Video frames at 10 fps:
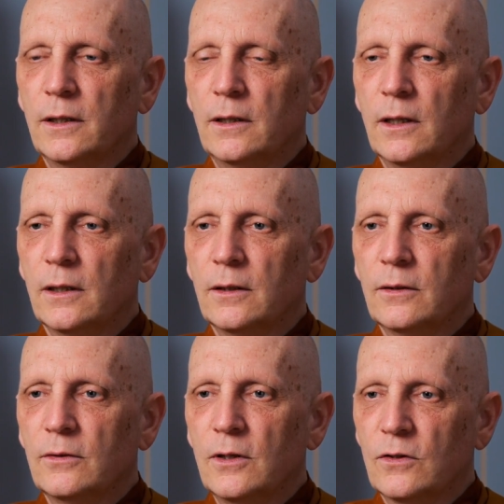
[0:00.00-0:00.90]
and
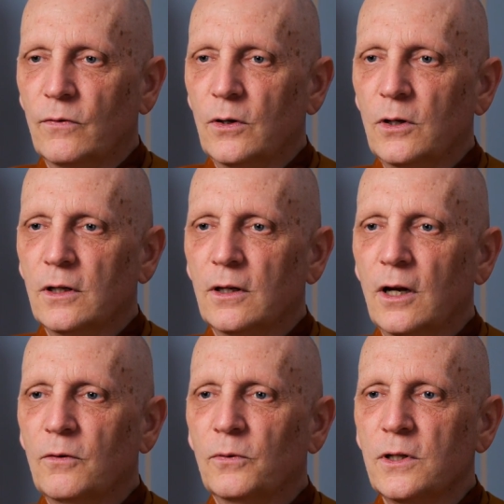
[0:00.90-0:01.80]
it's very
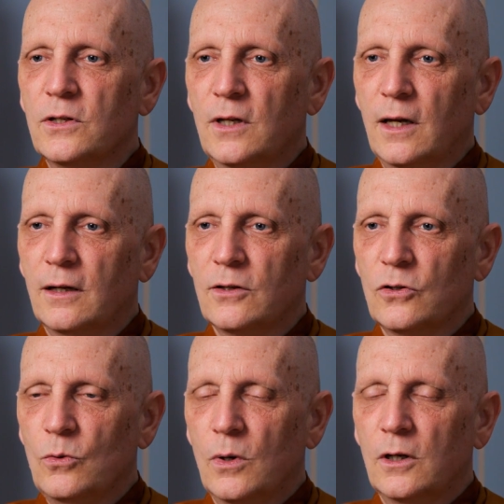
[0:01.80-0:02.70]
carefully set.
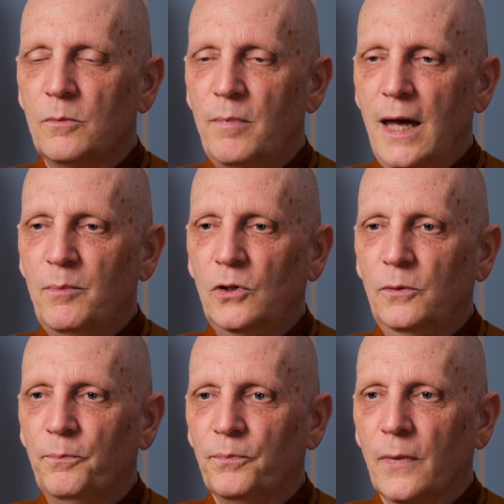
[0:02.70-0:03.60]
As you are a mammal,